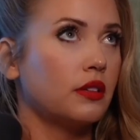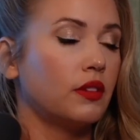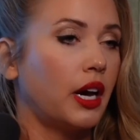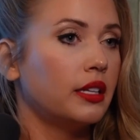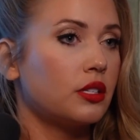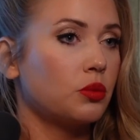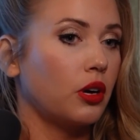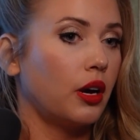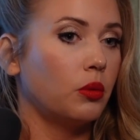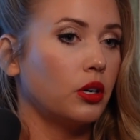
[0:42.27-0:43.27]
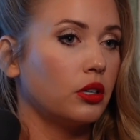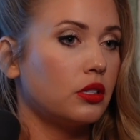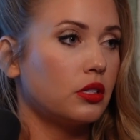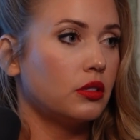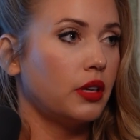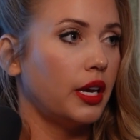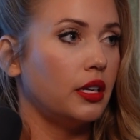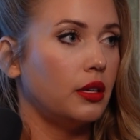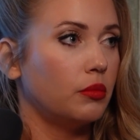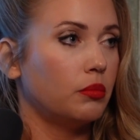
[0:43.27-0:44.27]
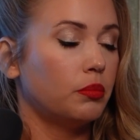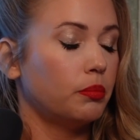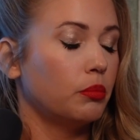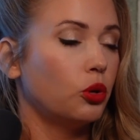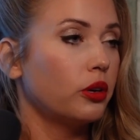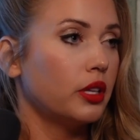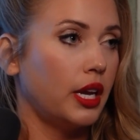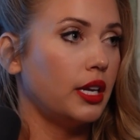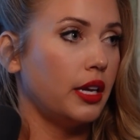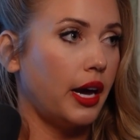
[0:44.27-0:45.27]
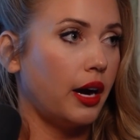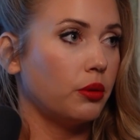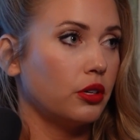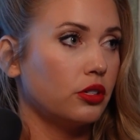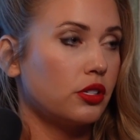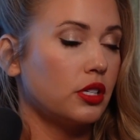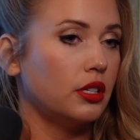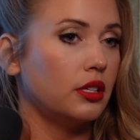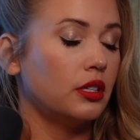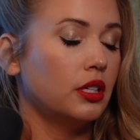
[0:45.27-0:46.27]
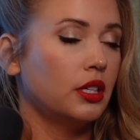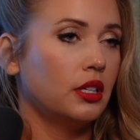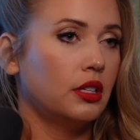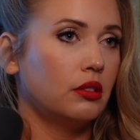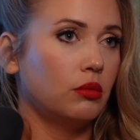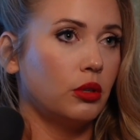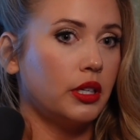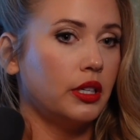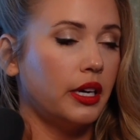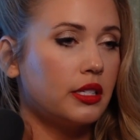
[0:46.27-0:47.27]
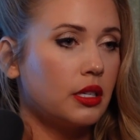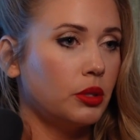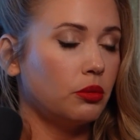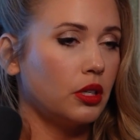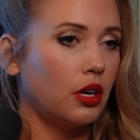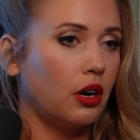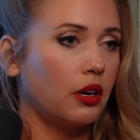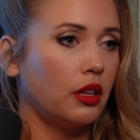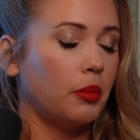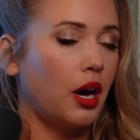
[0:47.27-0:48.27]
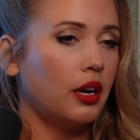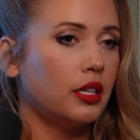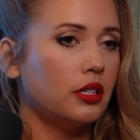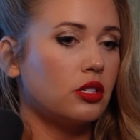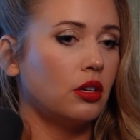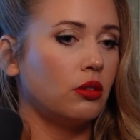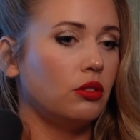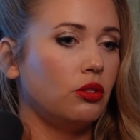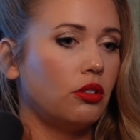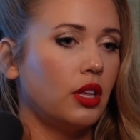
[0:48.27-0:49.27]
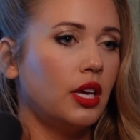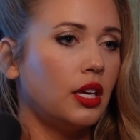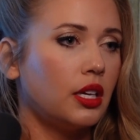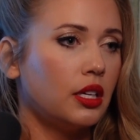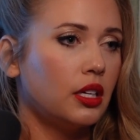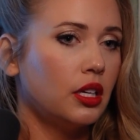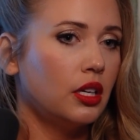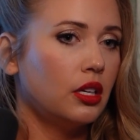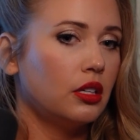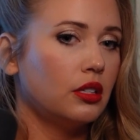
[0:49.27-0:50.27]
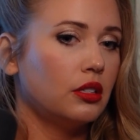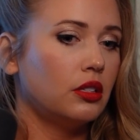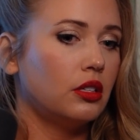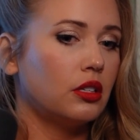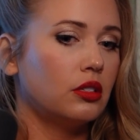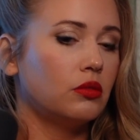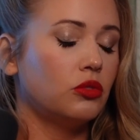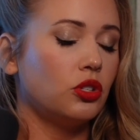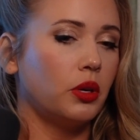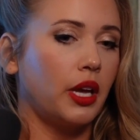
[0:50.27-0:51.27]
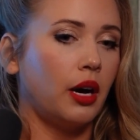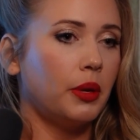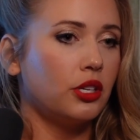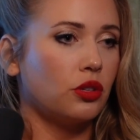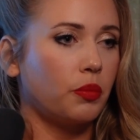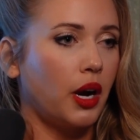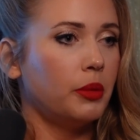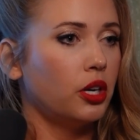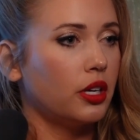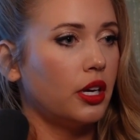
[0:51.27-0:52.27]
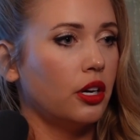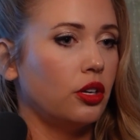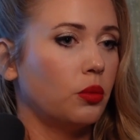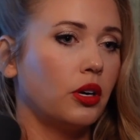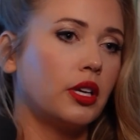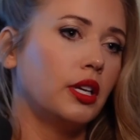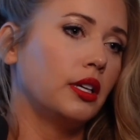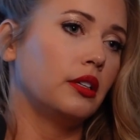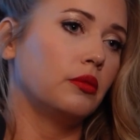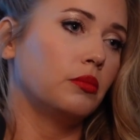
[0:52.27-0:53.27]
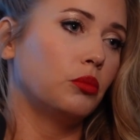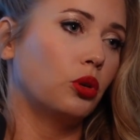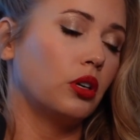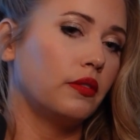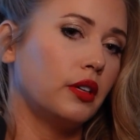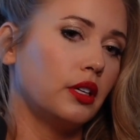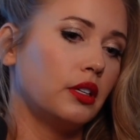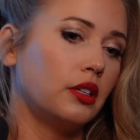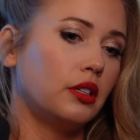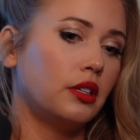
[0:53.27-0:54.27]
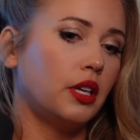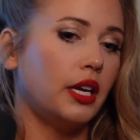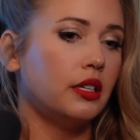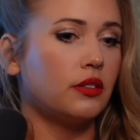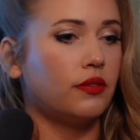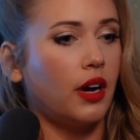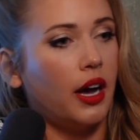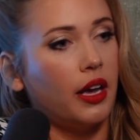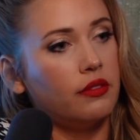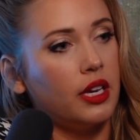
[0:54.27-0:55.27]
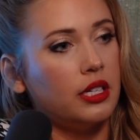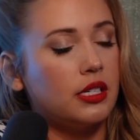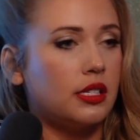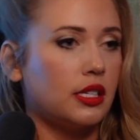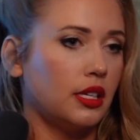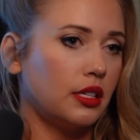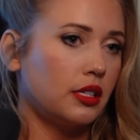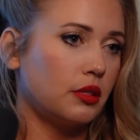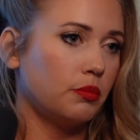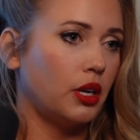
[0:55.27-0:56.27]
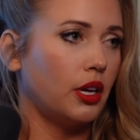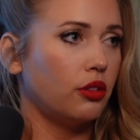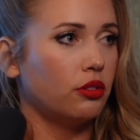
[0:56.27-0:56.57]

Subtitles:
nights where I worked more than 80 hours, and working nights can be really hard on the body. And so you think doing outpatient primary care, you're working more of a 8 to 5, 8 to 6, Monday through